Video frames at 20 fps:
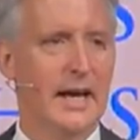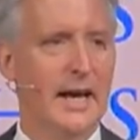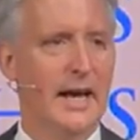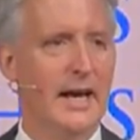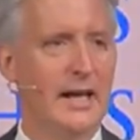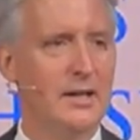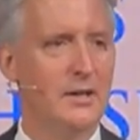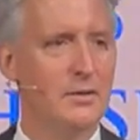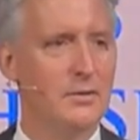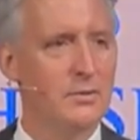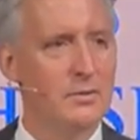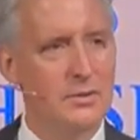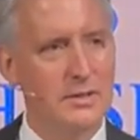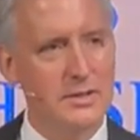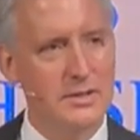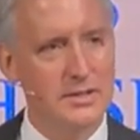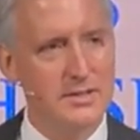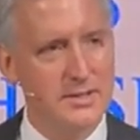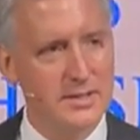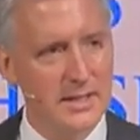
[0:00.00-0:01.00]
And the
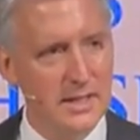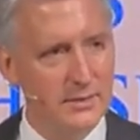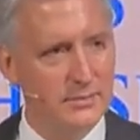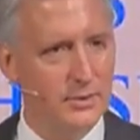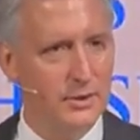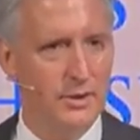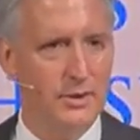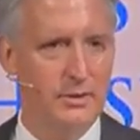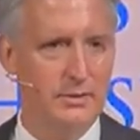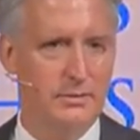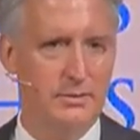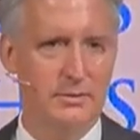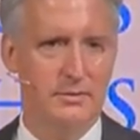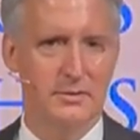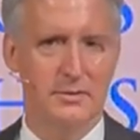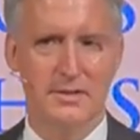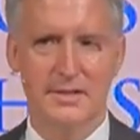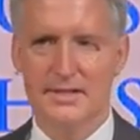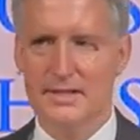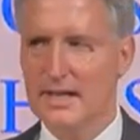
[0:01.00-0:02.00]
deceiver,
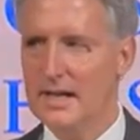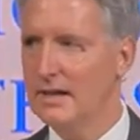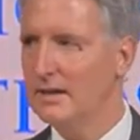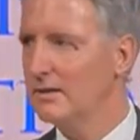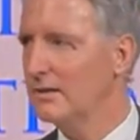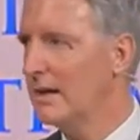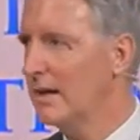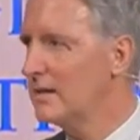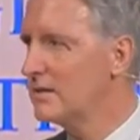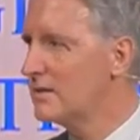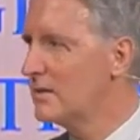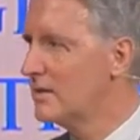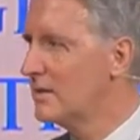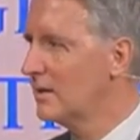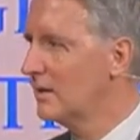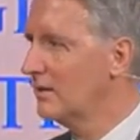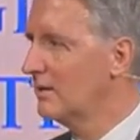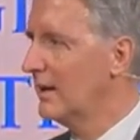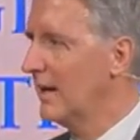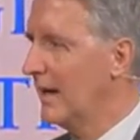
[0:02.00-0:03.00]
Satan, likes to
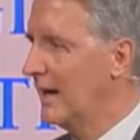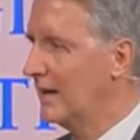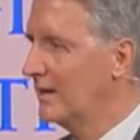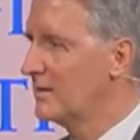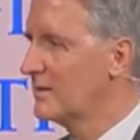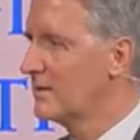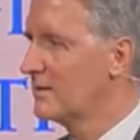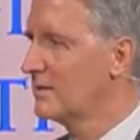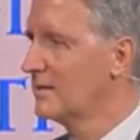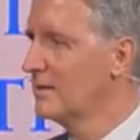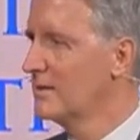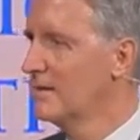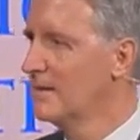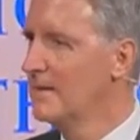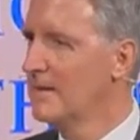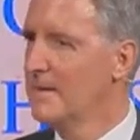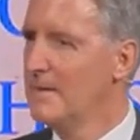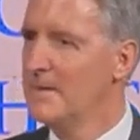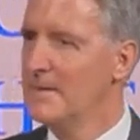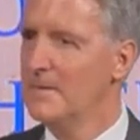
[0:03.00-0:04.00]
tell dads
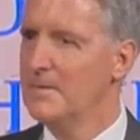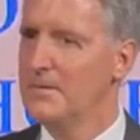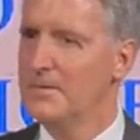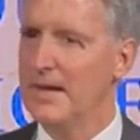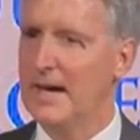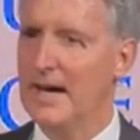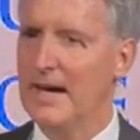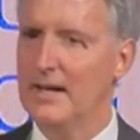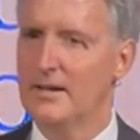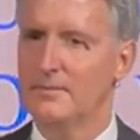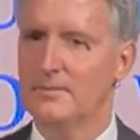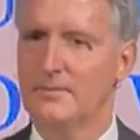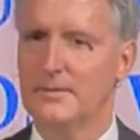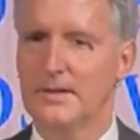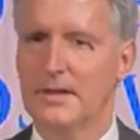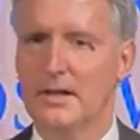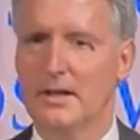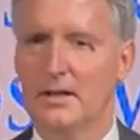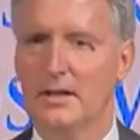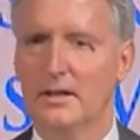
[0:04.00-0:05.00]

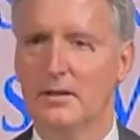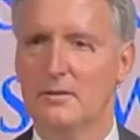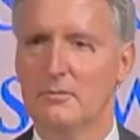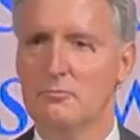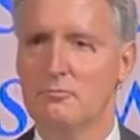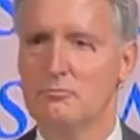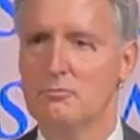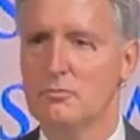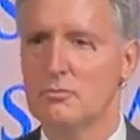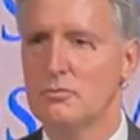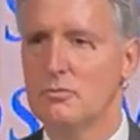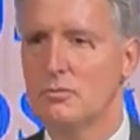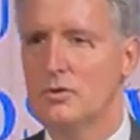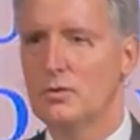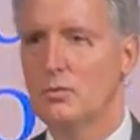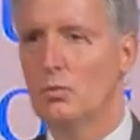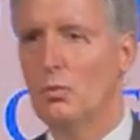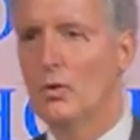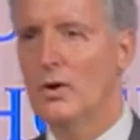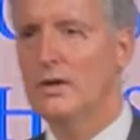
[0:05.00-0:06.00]
that
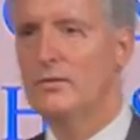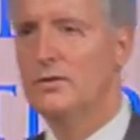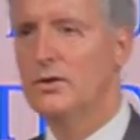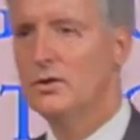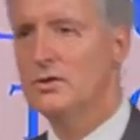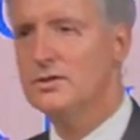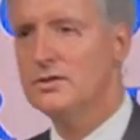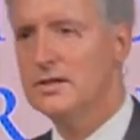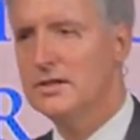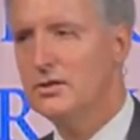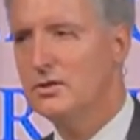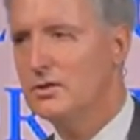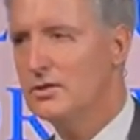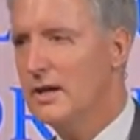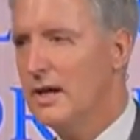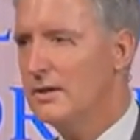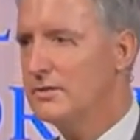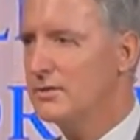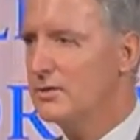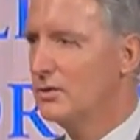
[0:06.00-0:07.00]
one of yours didn't turn
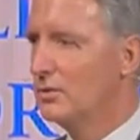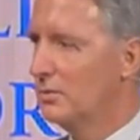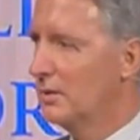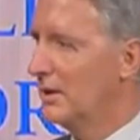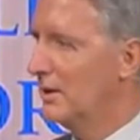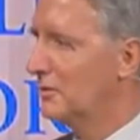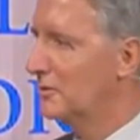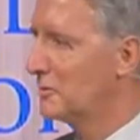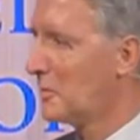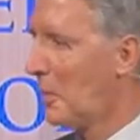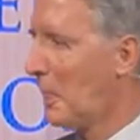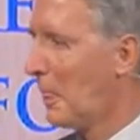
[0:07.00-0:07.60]
out so well.